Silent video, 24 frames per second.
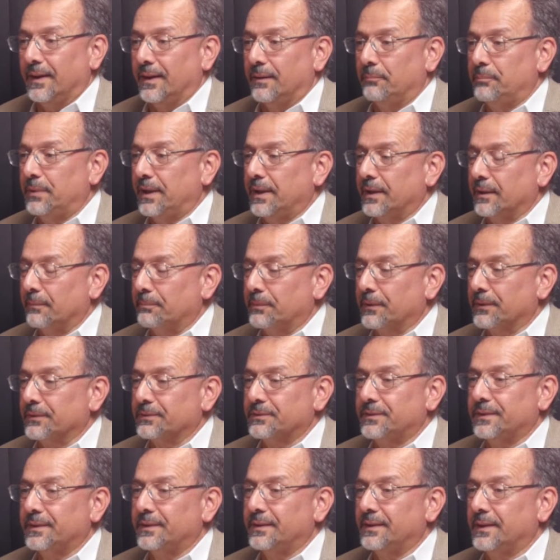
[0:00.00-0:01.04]
being a
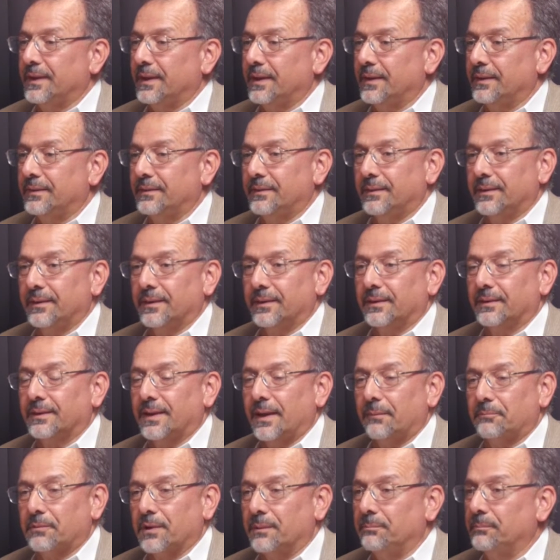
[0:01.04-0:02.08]
person that
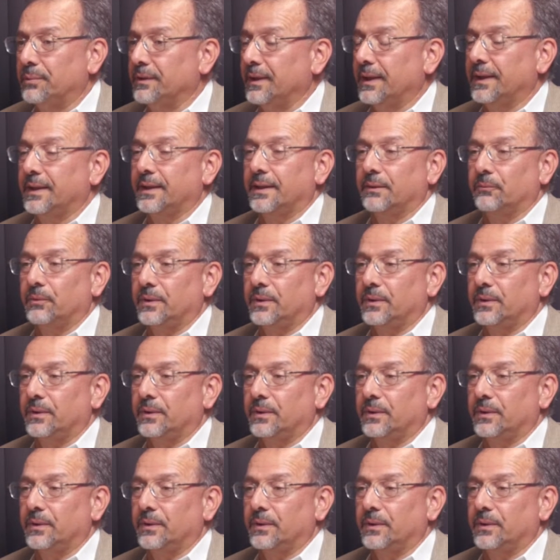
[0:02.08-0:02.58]
kept complaining,